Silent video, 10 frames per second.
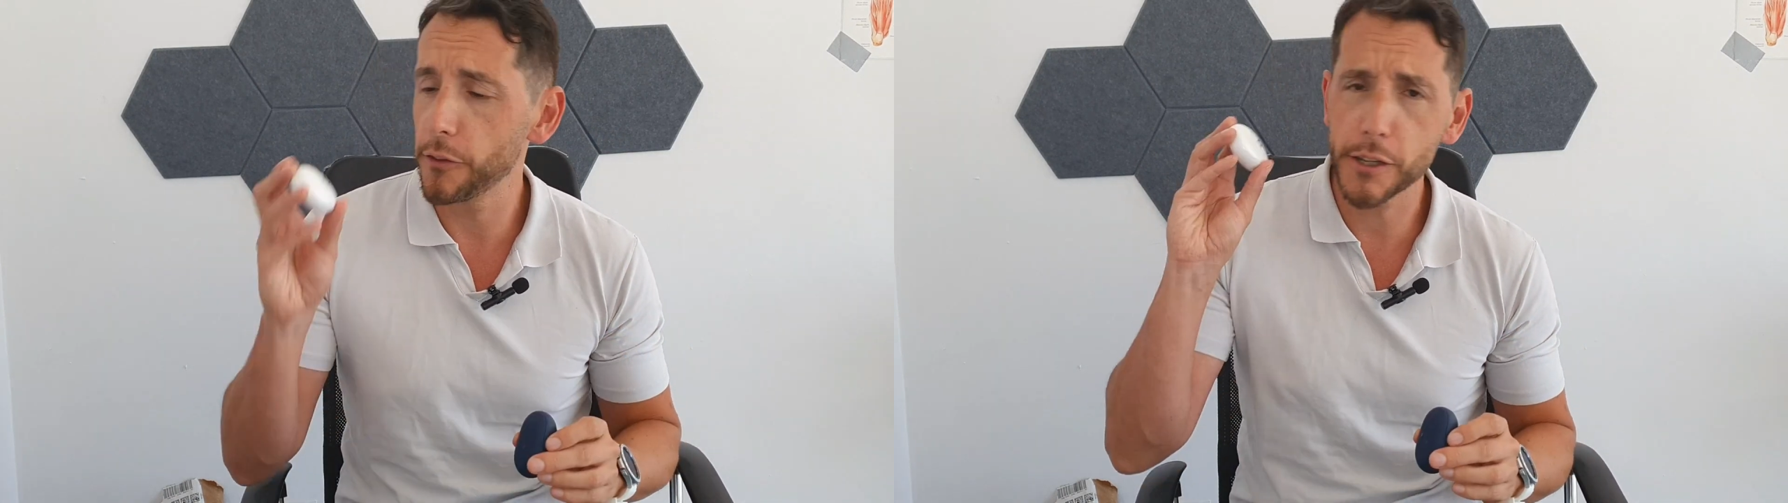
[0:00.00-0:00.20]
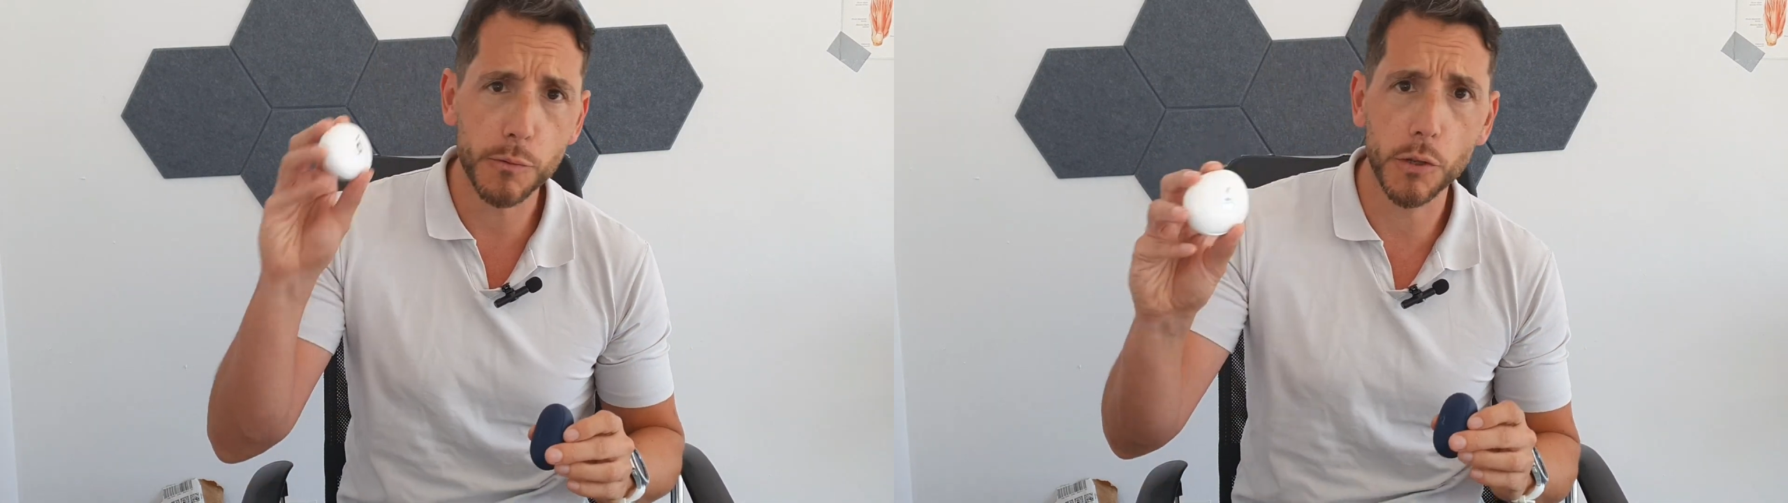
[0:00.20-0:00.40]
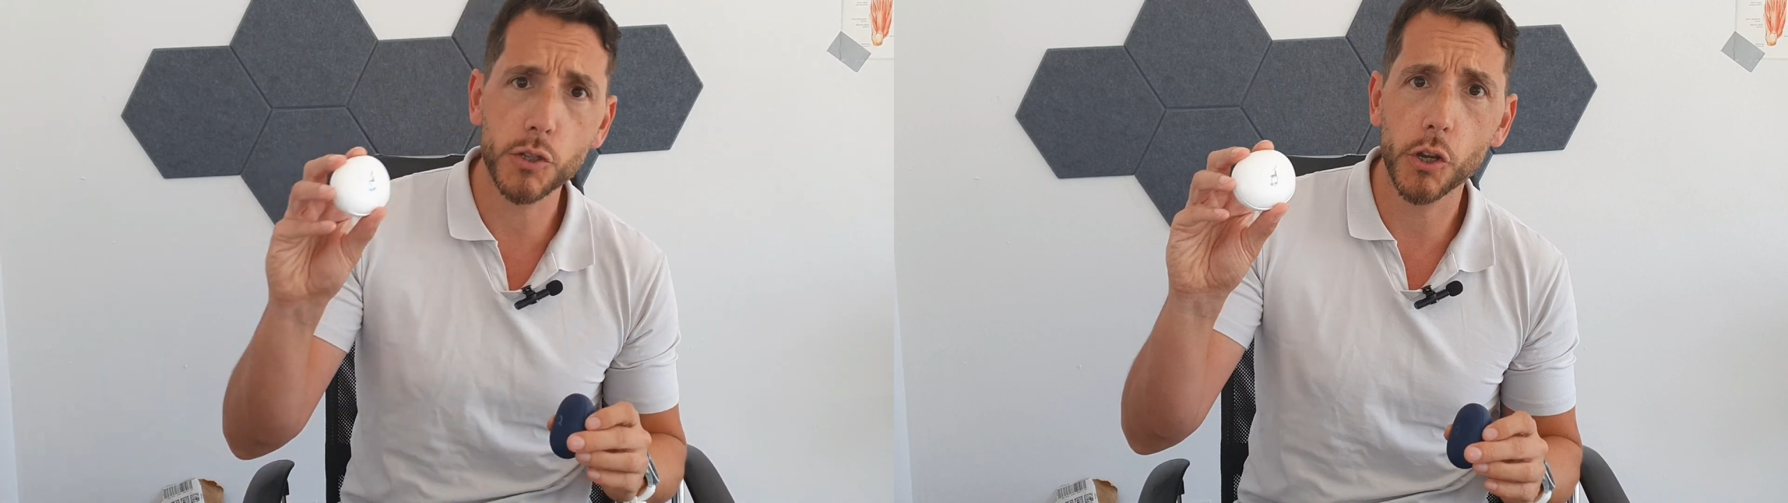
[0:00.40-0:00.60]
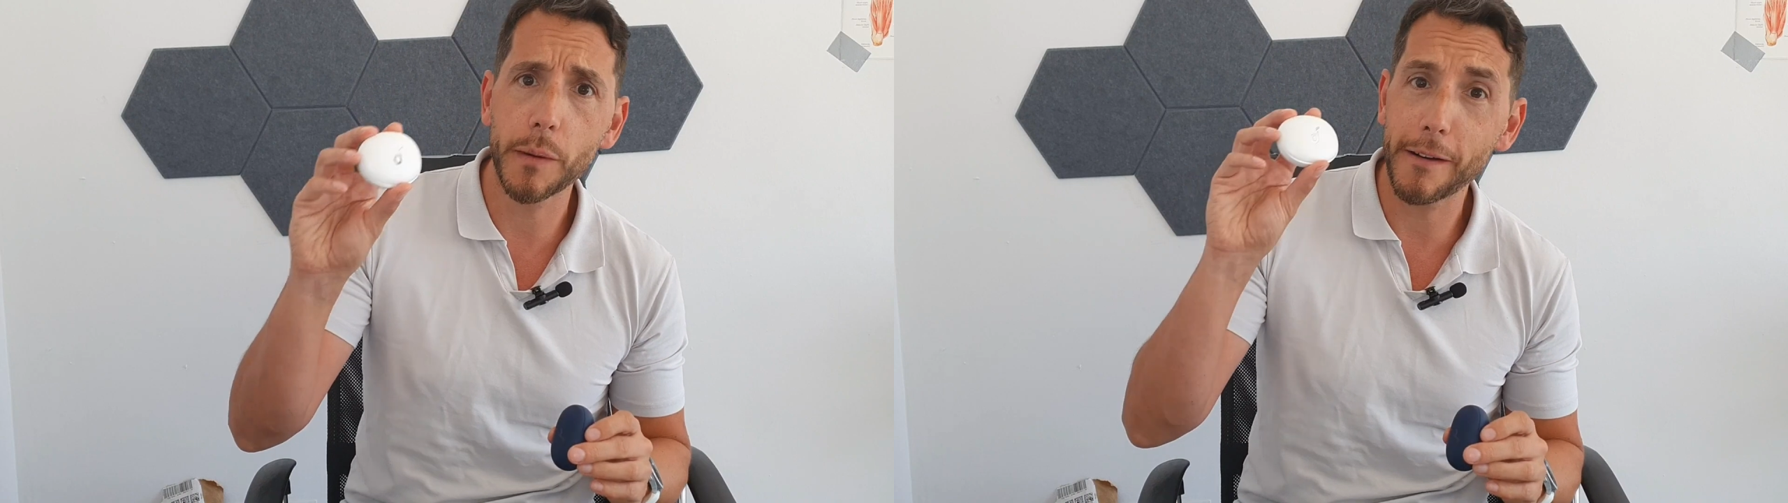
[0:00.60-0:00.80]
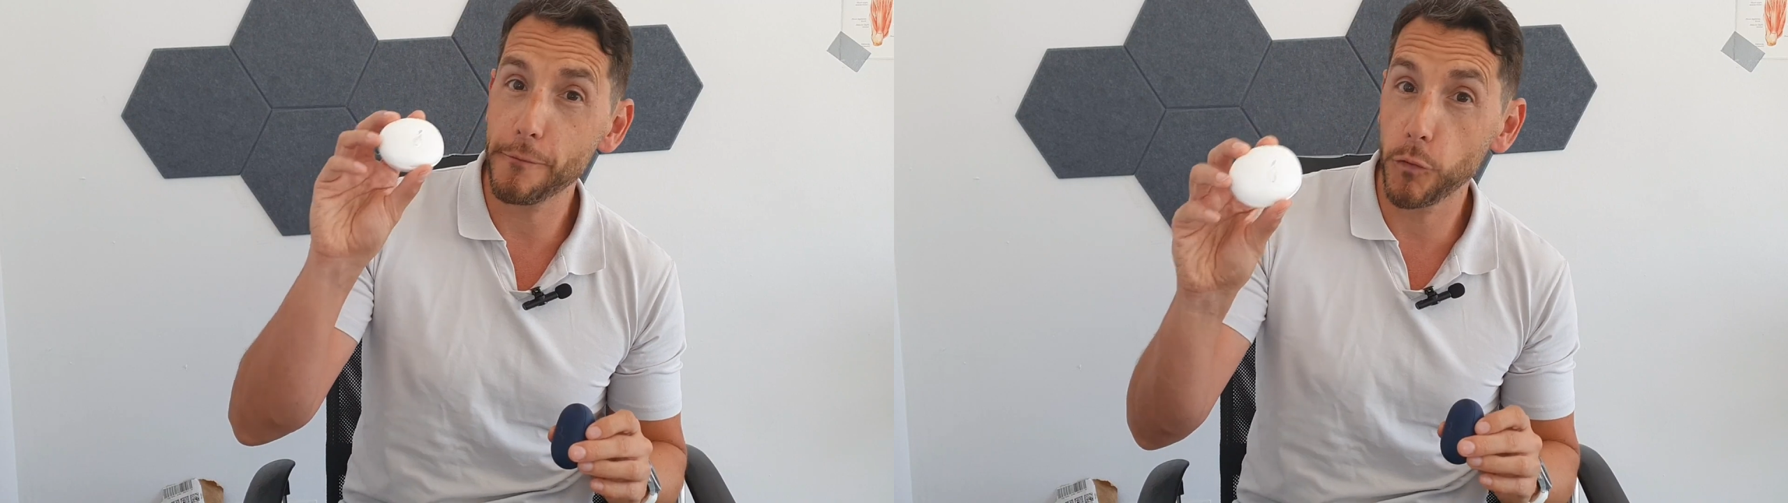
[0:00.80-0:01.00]
This one's got
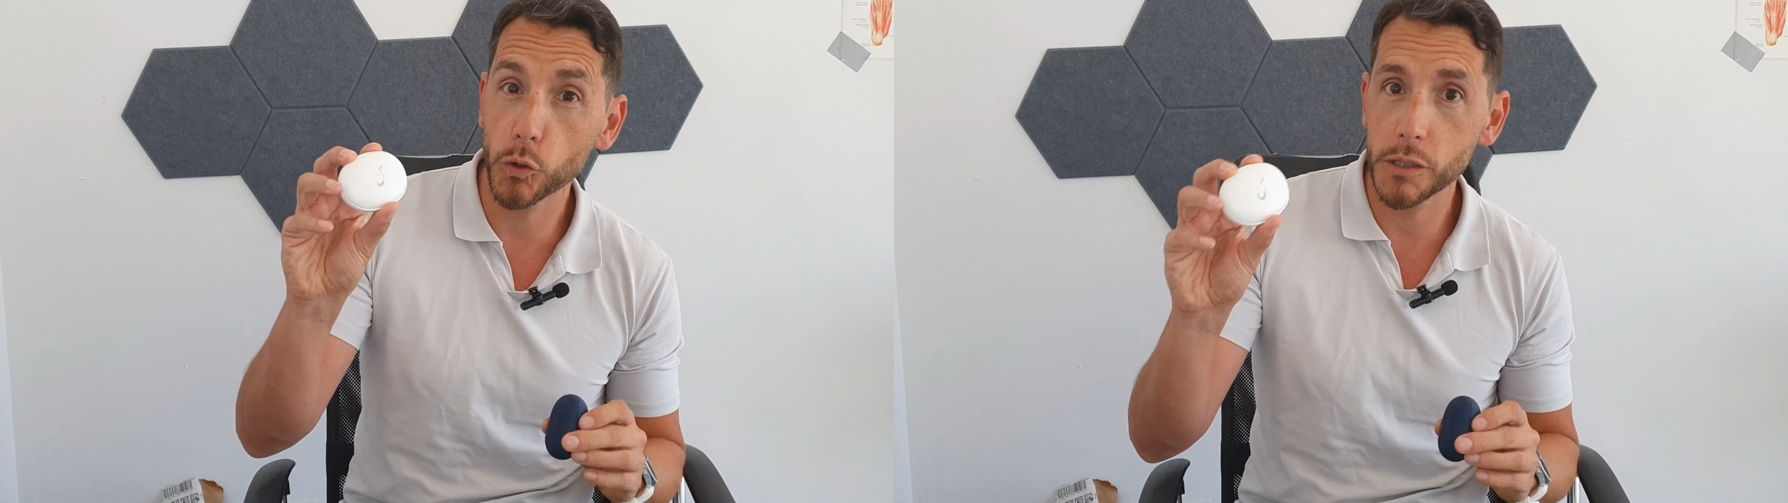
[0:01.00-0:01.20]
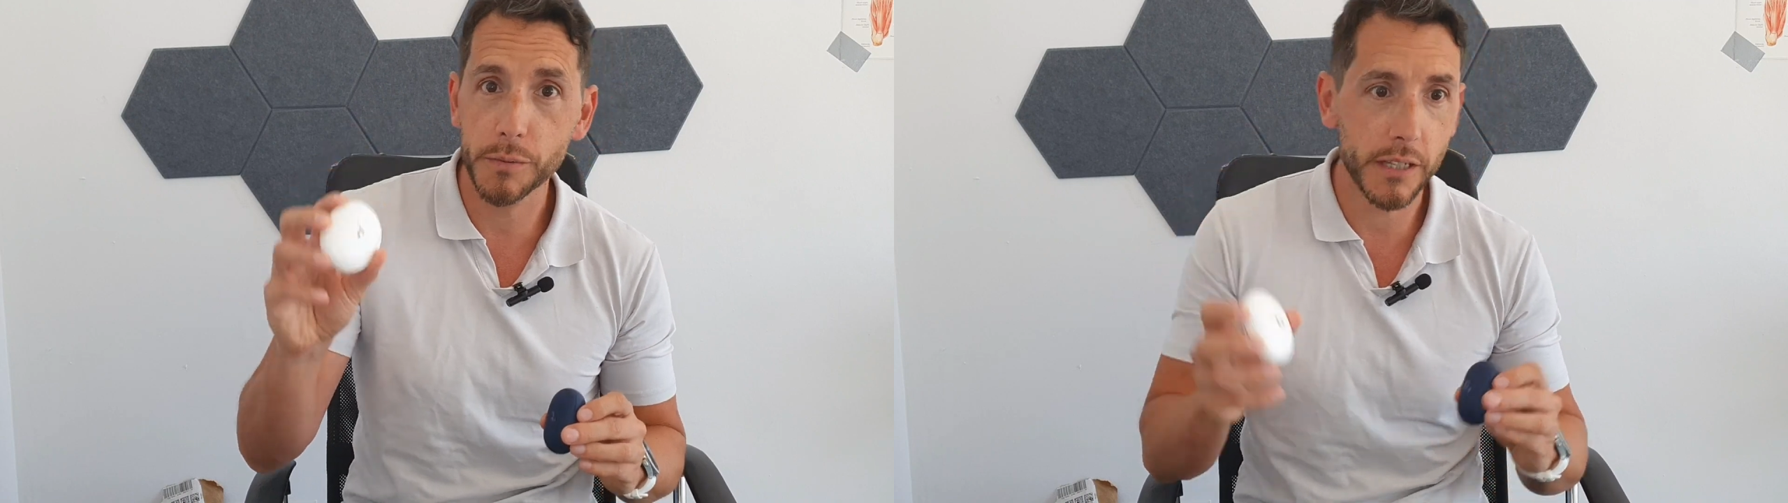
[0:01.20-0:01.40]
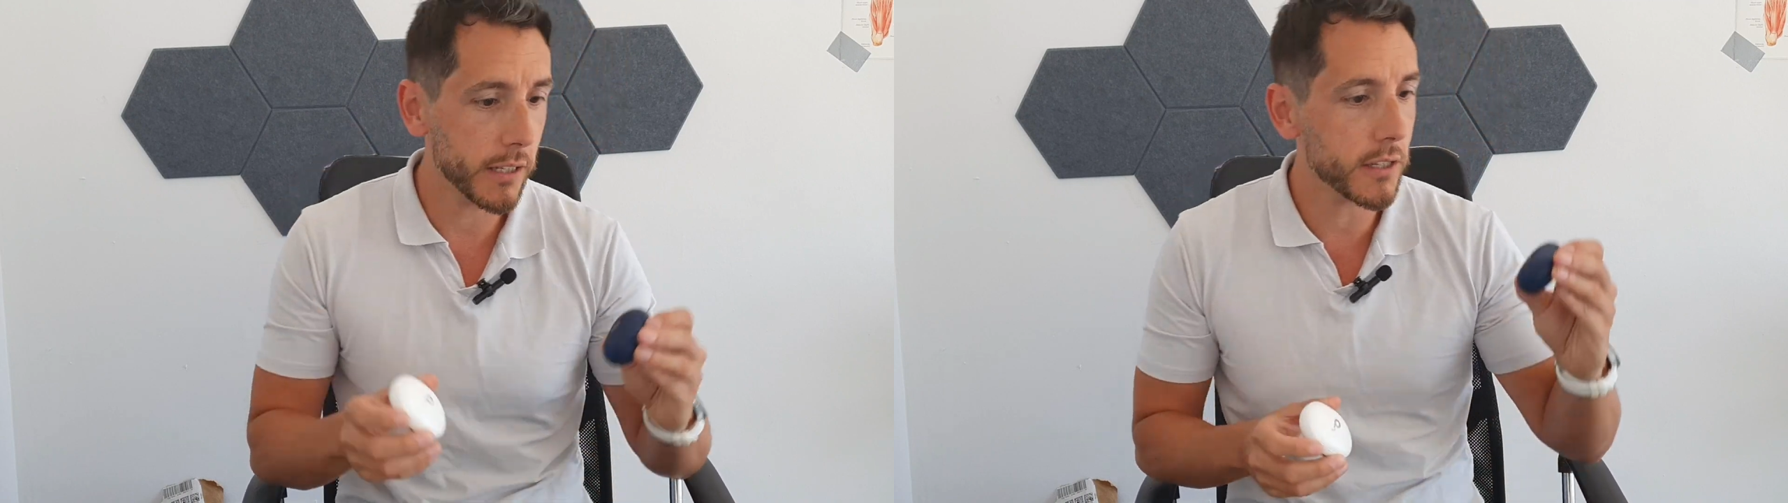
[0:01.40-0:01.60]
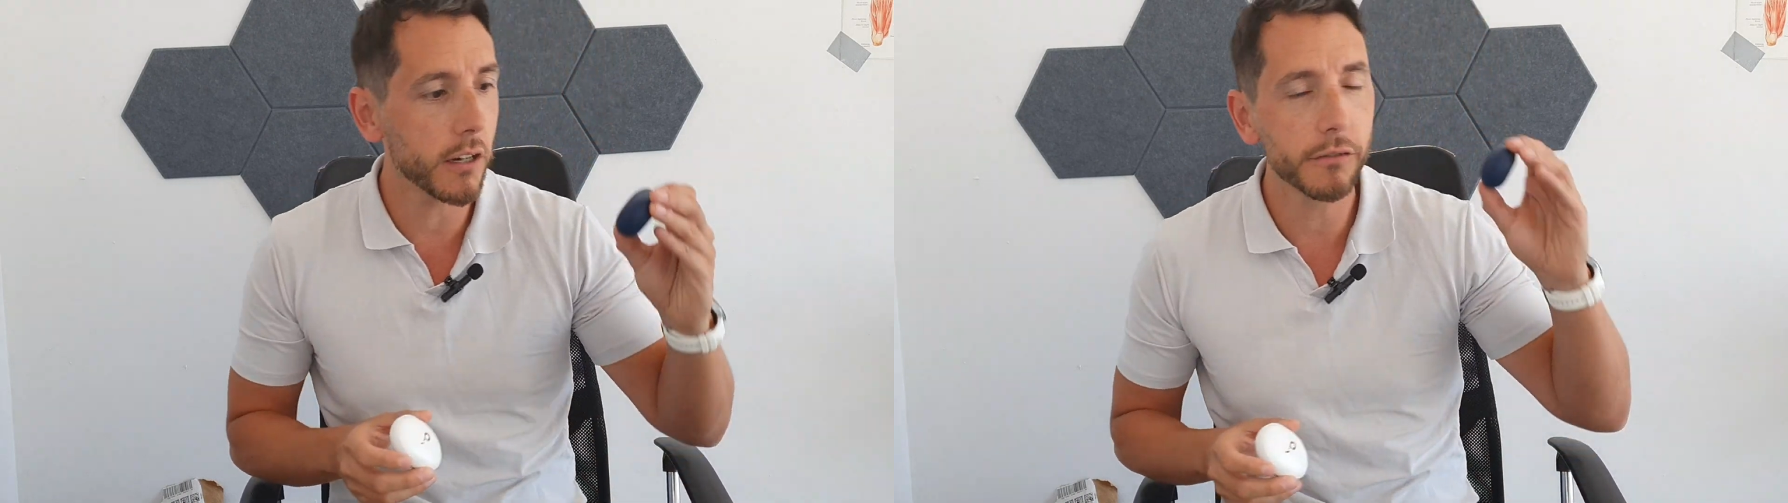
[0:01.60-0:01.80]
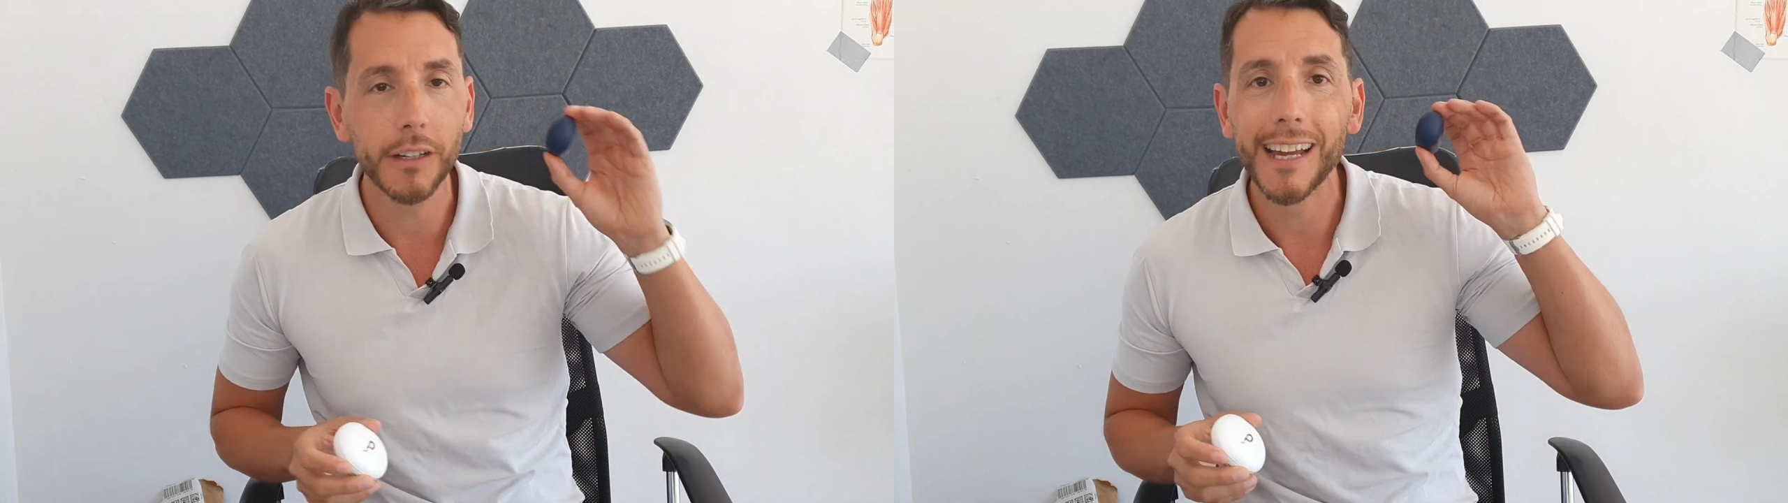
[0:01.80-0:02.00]
about 40% off.